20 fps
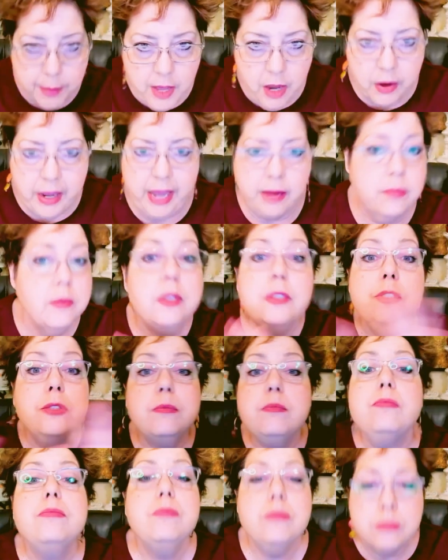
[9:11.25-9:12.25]
Okay,
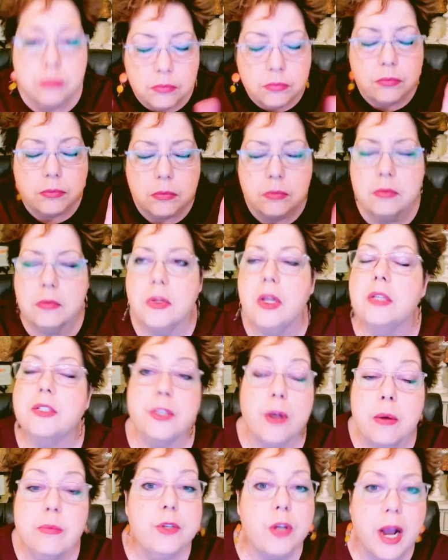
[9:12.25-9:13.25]

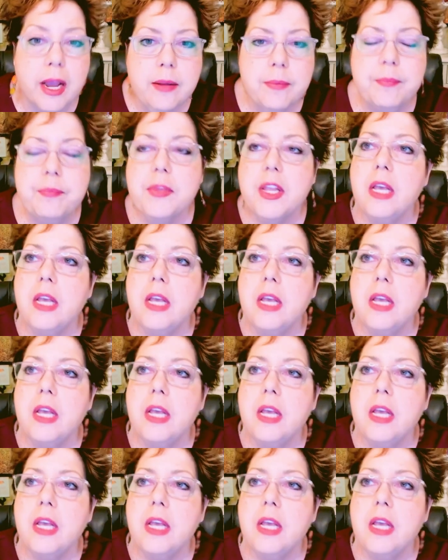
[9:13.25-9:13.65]
so I'm trying.